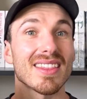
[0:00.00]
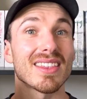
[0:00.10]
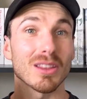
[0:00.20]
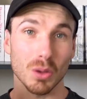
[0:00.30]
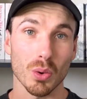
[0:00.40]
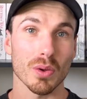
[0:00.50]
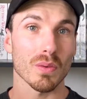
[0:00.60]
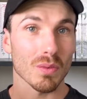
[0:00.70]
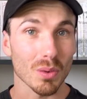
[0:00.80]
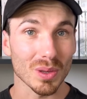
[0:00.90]
the Lord
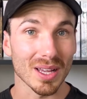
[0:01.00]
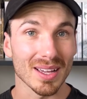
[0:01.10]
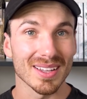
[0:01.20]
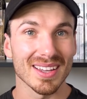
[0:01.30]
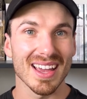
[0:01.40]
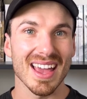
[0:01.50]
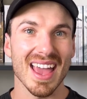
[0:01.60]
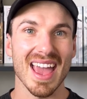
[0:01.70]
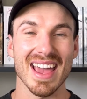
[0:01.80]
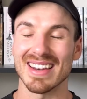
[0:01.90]
Ruler.
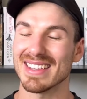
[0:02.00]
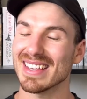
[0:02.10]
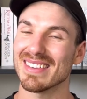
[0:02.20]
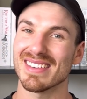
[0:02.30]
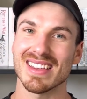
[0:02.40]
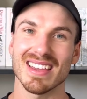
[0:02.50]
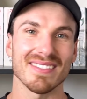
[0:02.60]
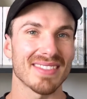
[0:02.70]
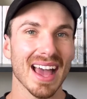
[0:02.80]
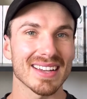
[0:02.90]
And
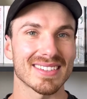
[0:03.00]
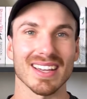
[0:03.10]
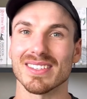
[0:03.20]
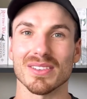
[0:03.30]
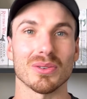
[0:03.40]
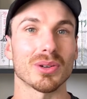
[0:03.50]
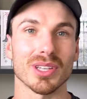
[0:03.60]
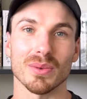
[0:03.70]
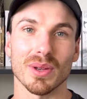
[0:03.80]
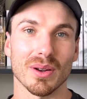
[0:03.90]
if that doesn't hook
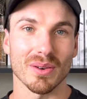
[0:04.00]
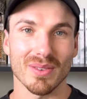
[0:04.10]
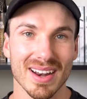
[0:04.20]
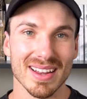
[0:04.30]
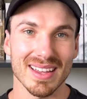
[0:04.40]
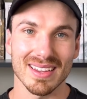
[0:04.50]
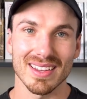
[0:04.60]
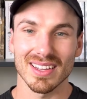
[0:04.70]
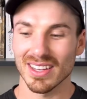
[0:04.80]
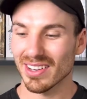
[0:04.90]
you in already,
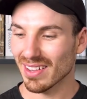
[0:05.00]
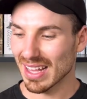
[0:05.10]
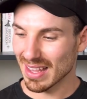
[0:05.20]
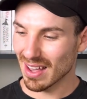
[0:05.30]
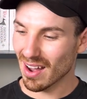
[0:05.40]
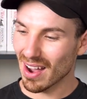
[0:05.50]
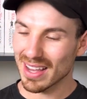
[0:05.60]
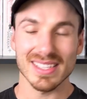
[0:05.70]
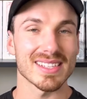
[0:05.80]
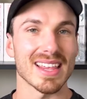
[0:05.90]
you don't like the
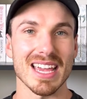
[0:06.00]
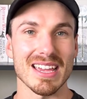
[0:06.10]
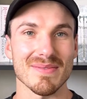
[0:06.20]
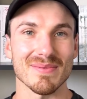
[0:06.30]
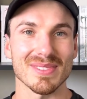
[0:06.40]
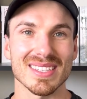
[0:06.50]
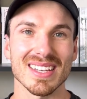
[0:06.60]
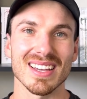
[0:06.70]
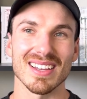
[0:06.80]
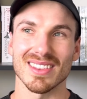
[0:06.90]
heist themes,
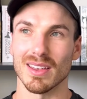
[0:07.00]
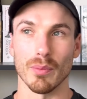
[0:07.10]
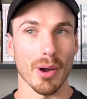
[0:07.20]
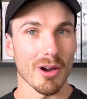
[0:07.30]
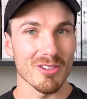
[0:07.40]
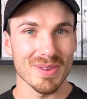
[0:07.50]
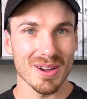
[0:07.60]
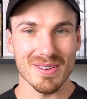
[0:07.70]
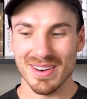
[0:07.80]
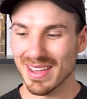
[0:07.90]
the world
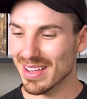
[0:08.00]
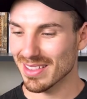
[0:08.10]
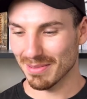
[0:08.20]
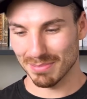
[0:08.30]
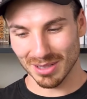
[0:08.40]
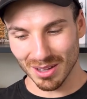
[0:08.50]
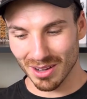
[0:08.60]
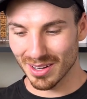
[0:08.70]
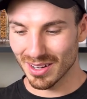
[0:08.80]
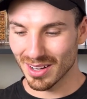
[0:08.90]
building, the
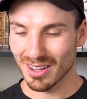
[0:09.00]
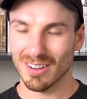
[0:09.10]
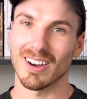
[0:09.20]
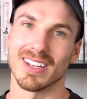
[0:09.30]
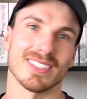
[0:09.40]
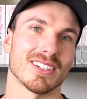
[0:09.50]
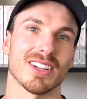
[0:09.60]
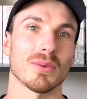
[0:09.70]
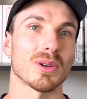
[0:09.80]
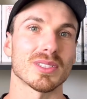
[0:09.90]
plot, I don't
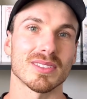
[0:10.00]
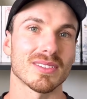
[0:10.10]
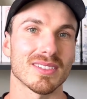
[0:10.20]
know what's